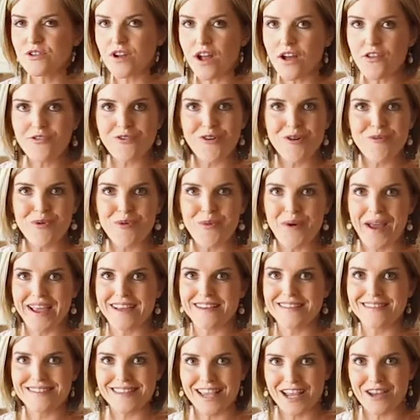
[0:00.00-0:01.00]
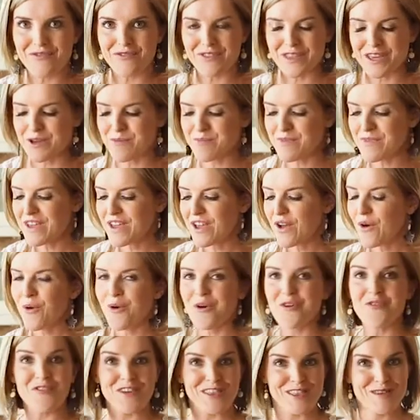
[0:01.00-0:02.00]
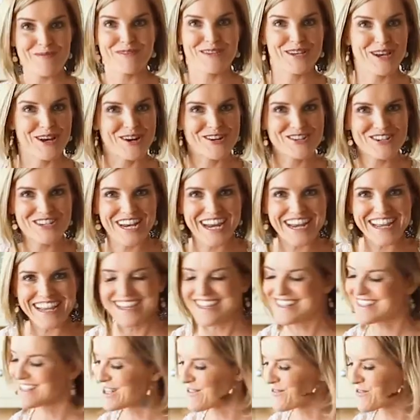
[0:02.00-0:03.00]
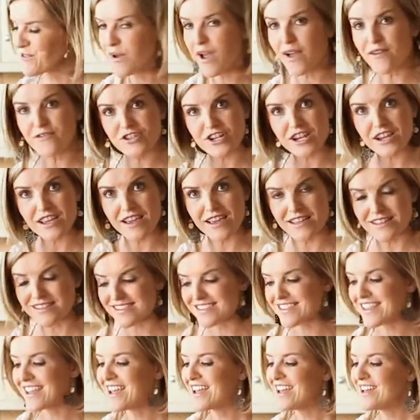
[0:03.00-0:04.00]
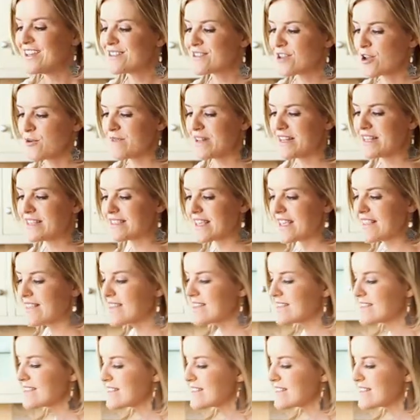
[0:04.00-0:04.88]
not throw them away, save them, or feed them to your chickens if you have chickens. So I'm gonna set these